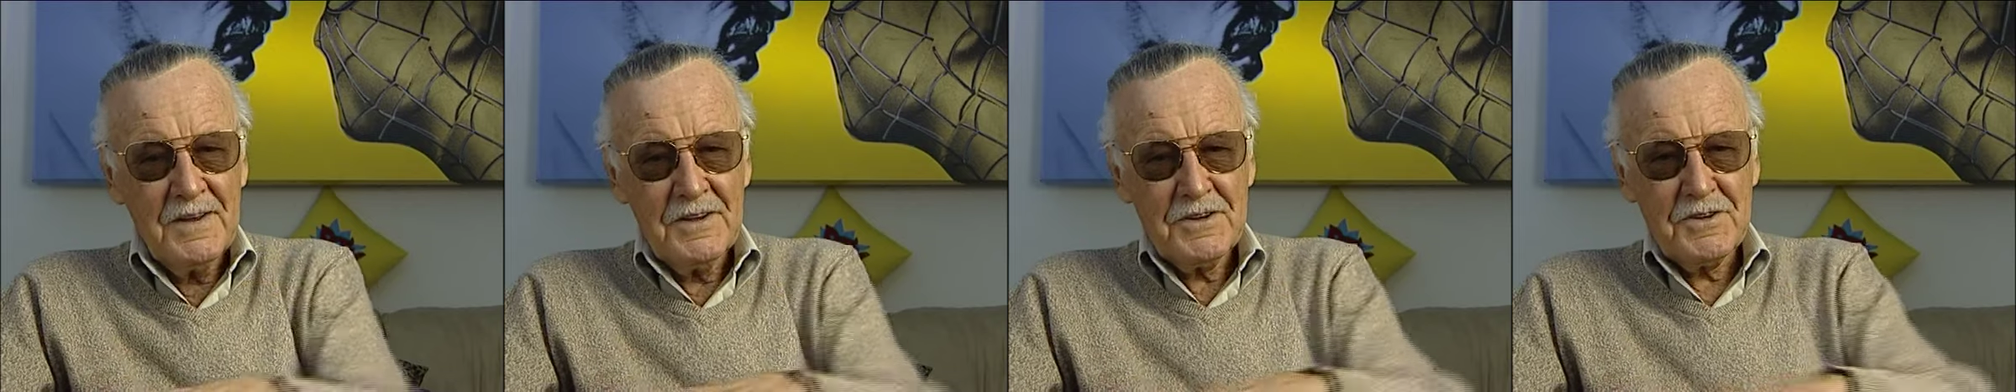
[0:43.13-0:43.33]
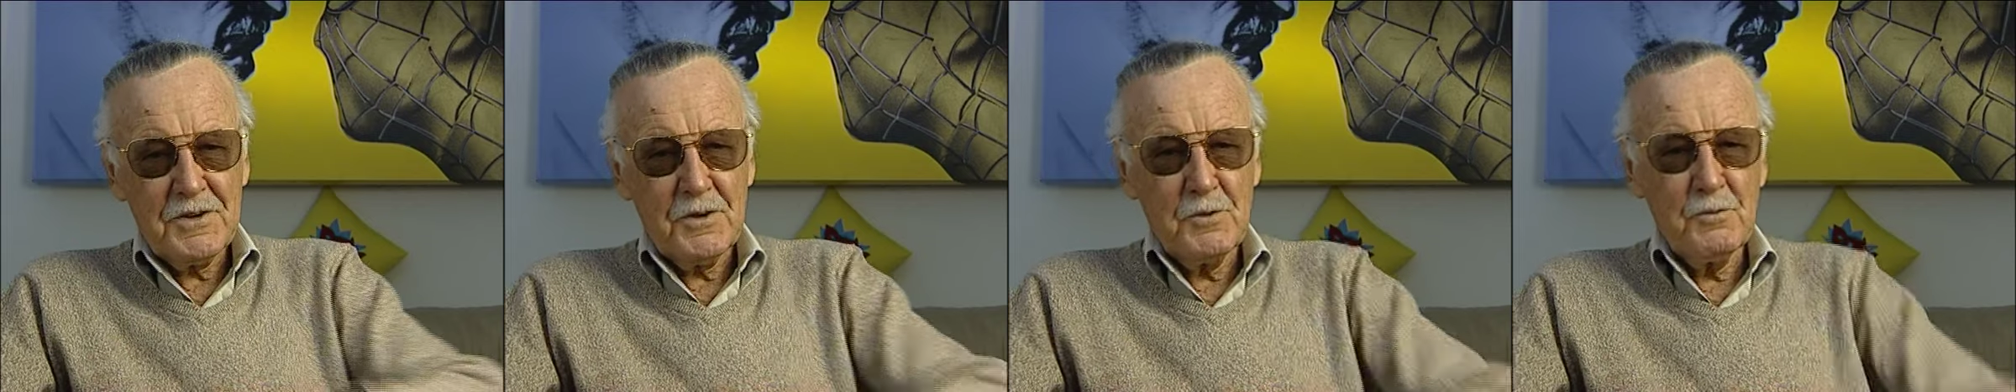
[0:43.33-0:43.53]

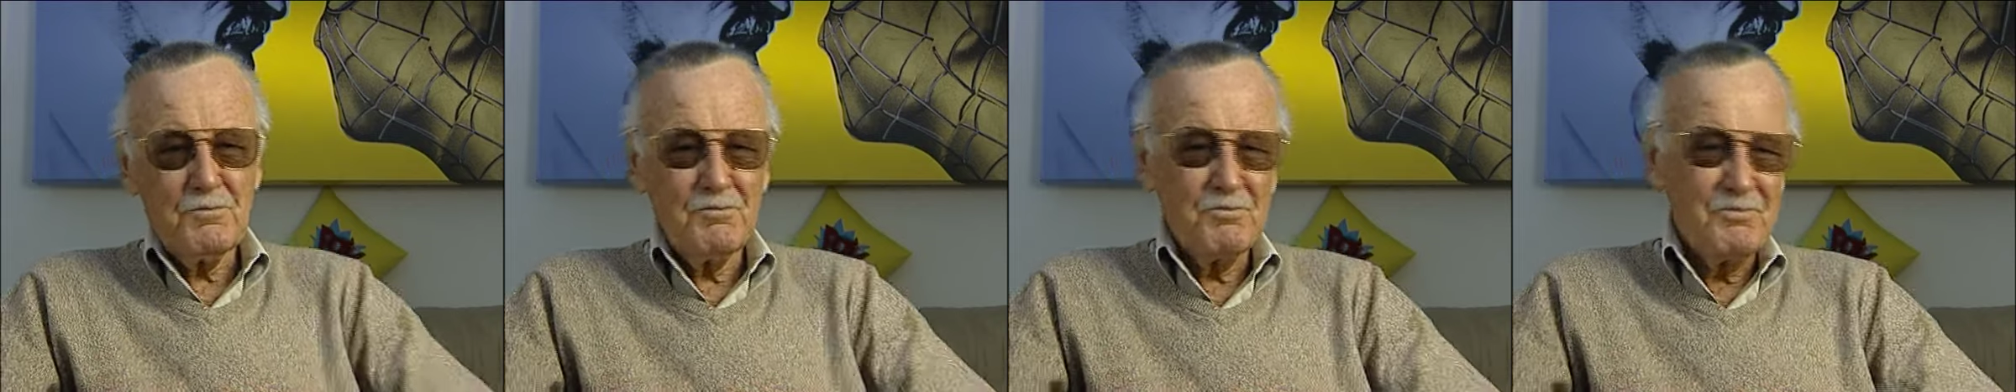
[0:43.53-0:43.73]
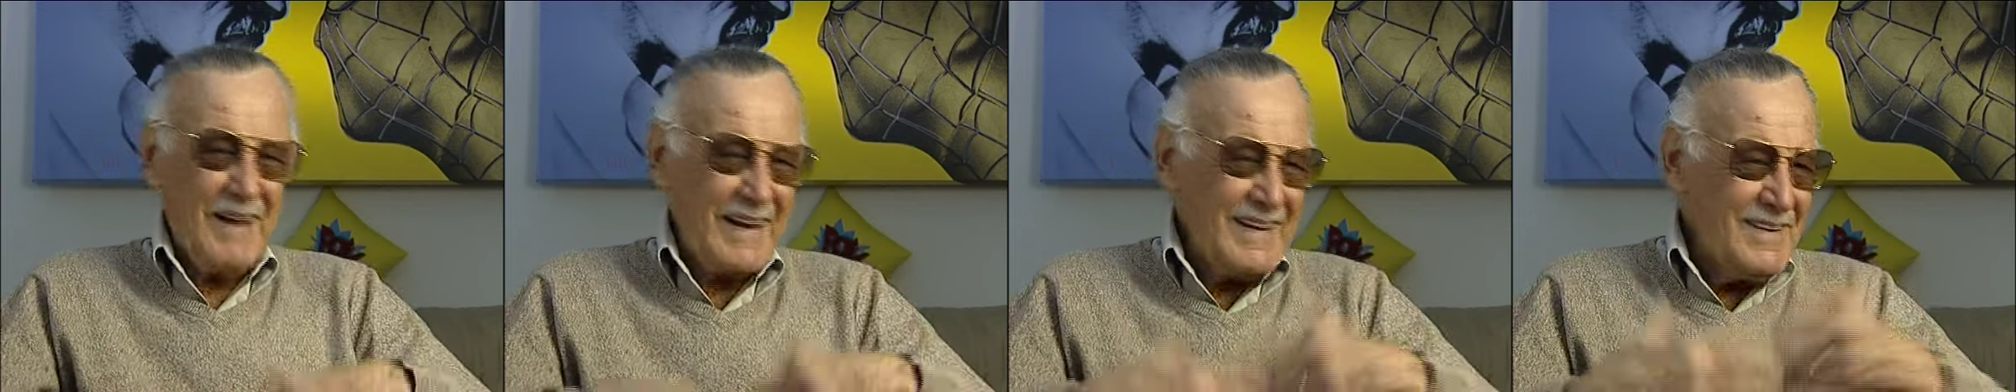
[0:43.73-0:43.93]
So
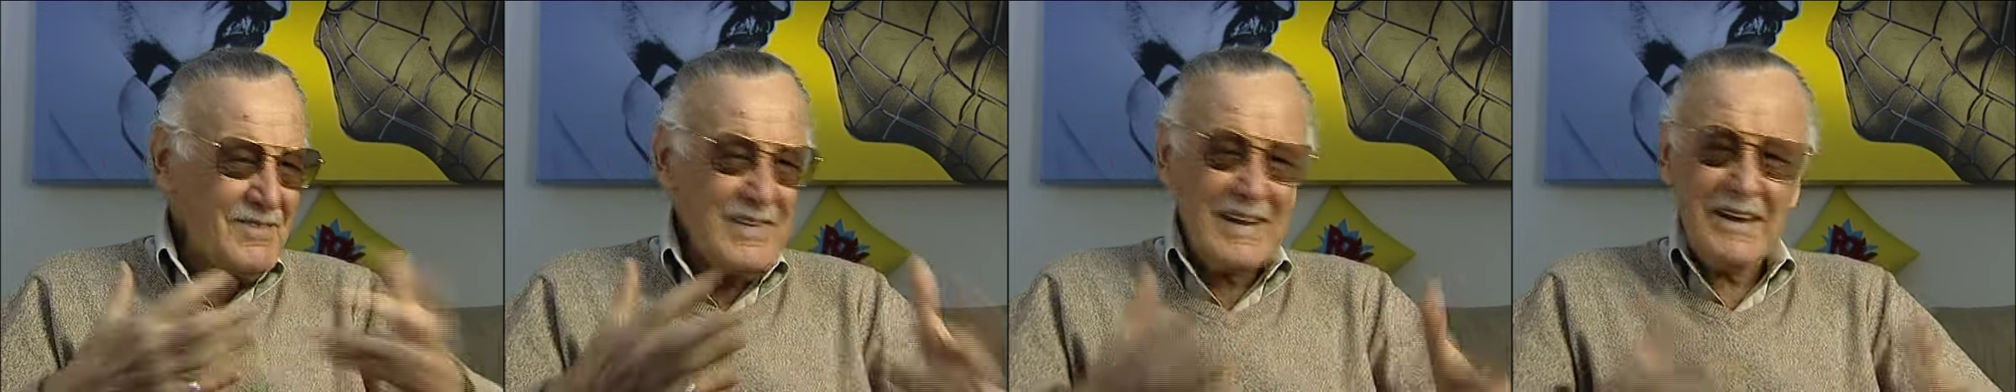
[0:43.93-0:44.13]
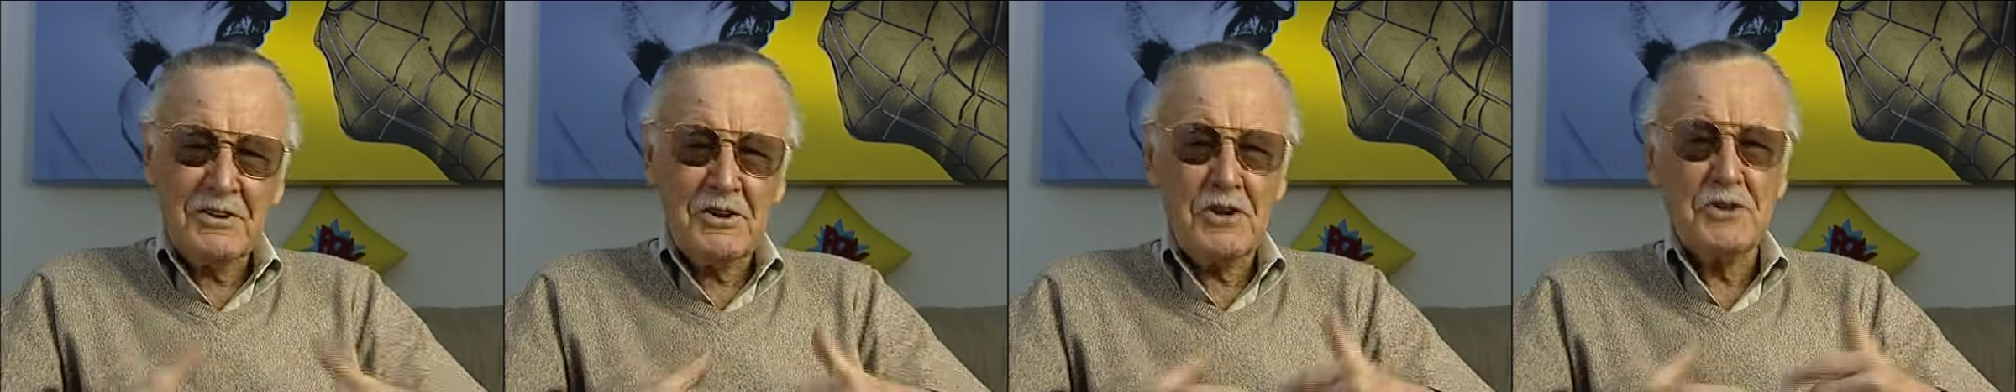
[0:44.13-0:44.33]
I never
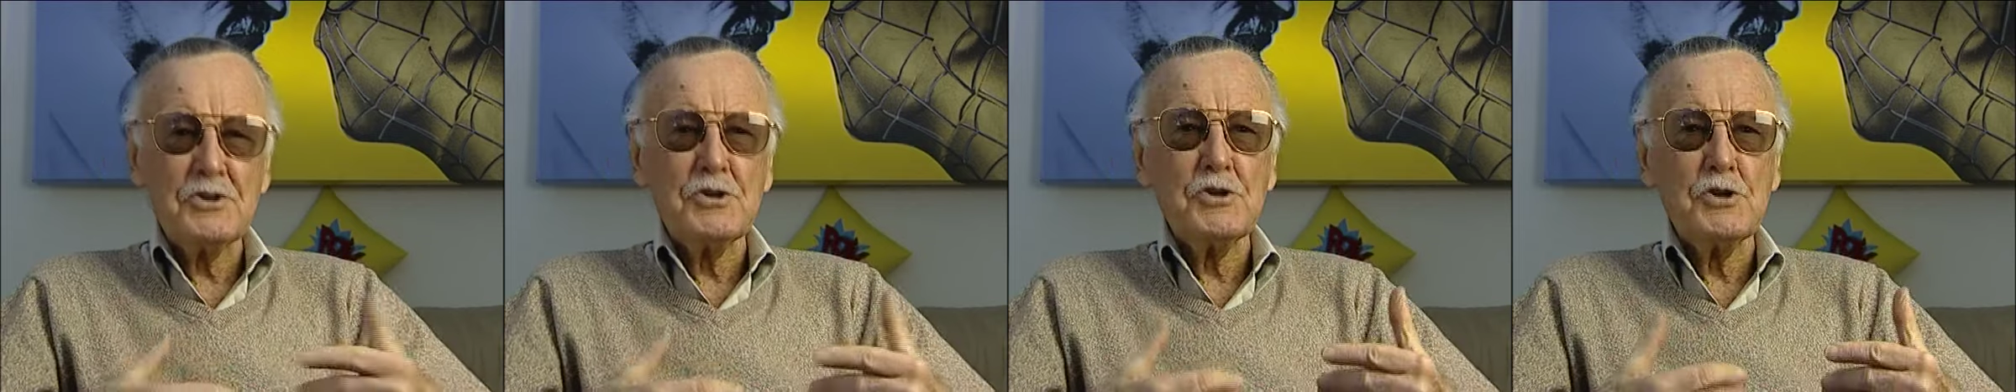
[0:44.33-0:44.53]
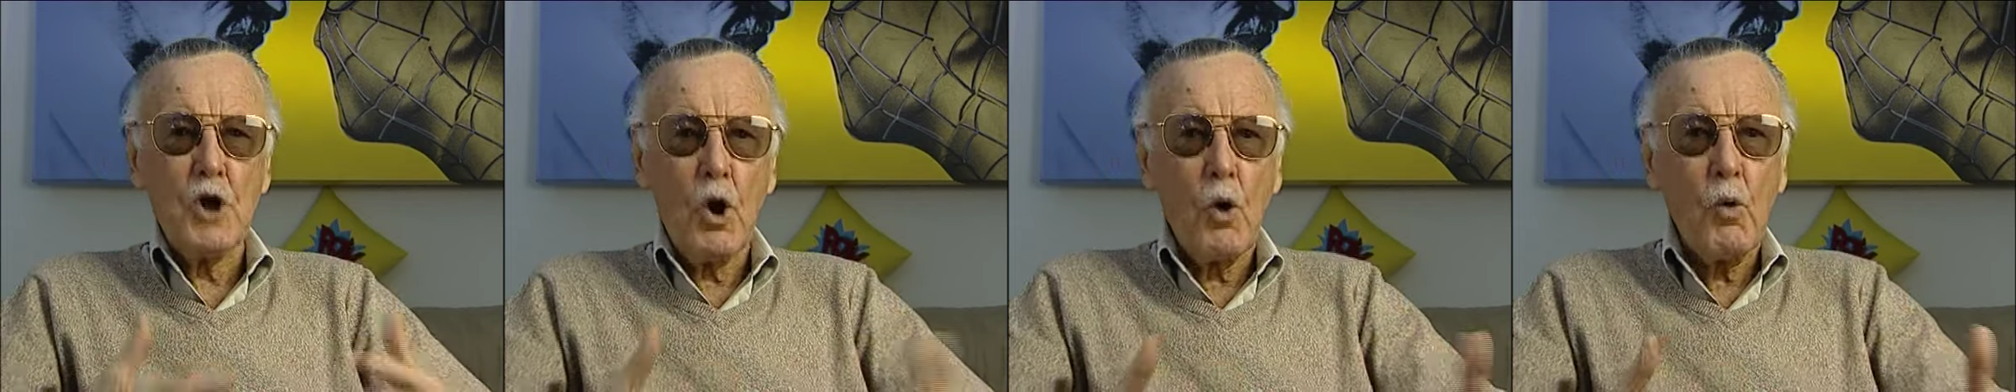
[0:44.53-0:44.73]
got to
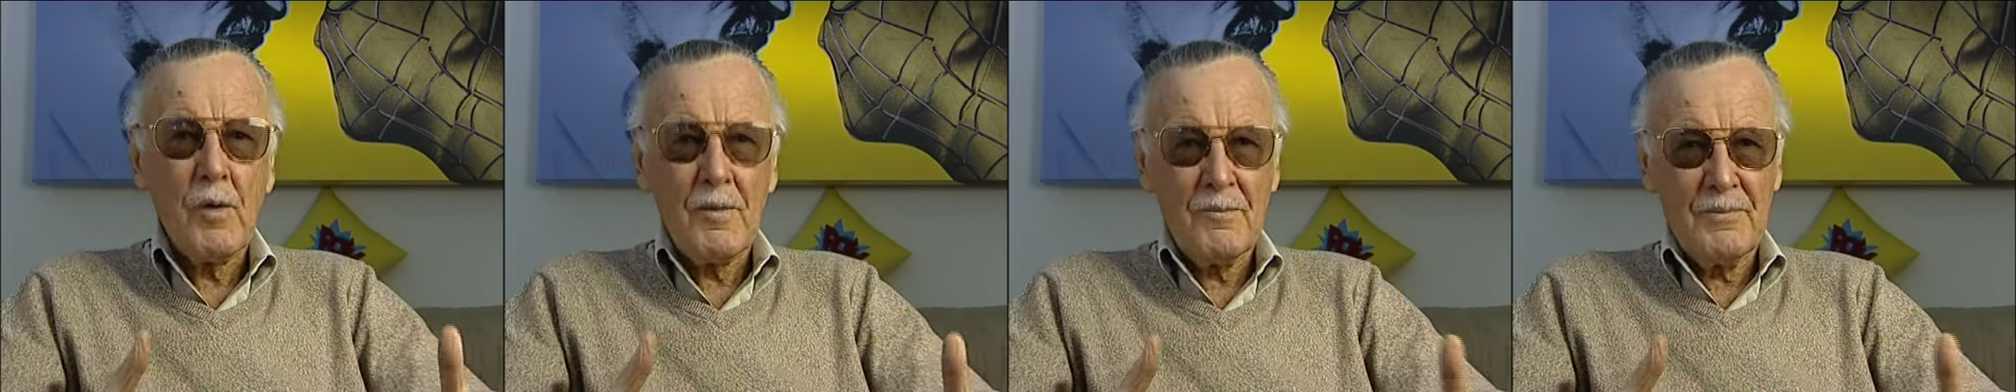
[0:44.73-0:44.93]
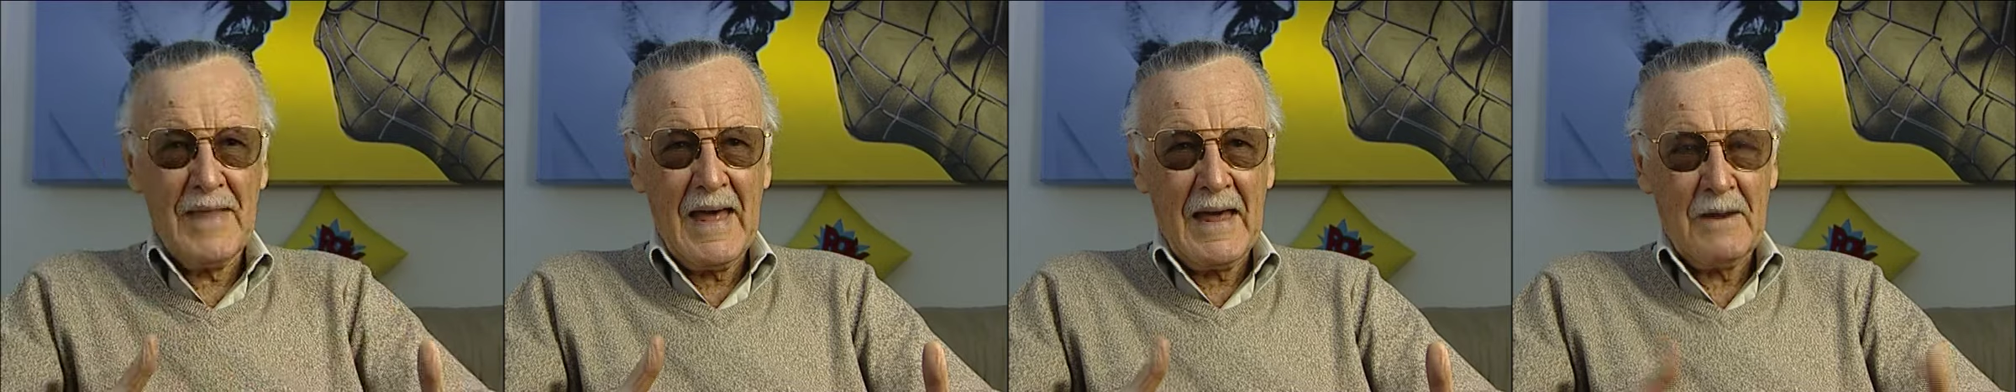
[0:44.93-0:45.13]
know
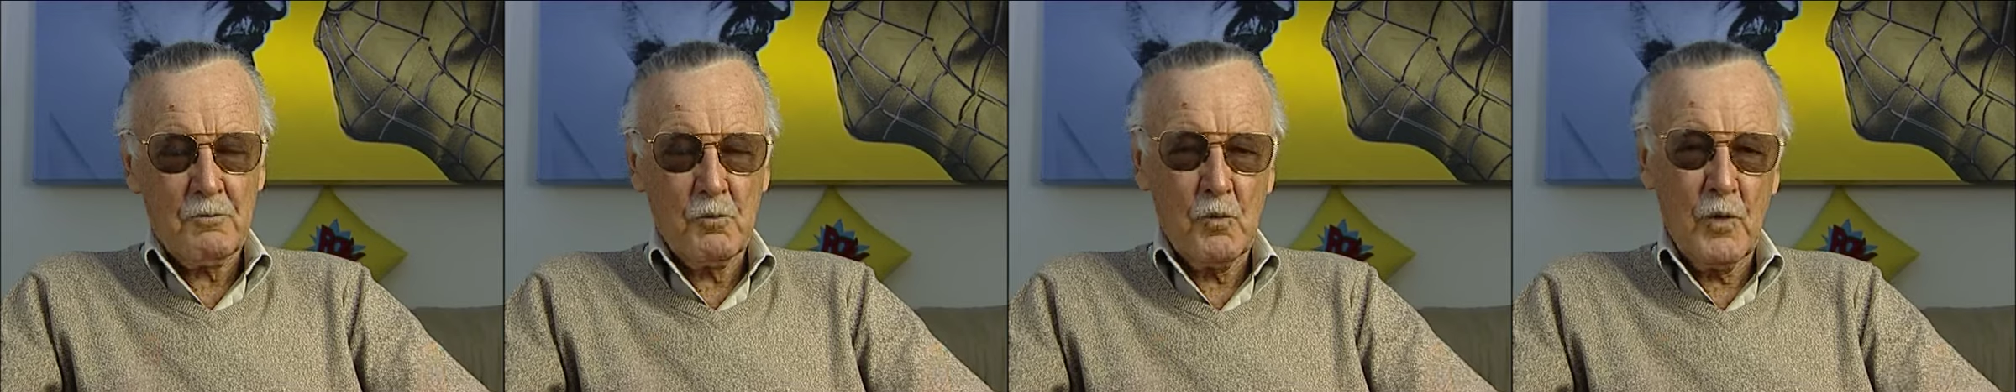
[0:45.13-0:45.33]
him that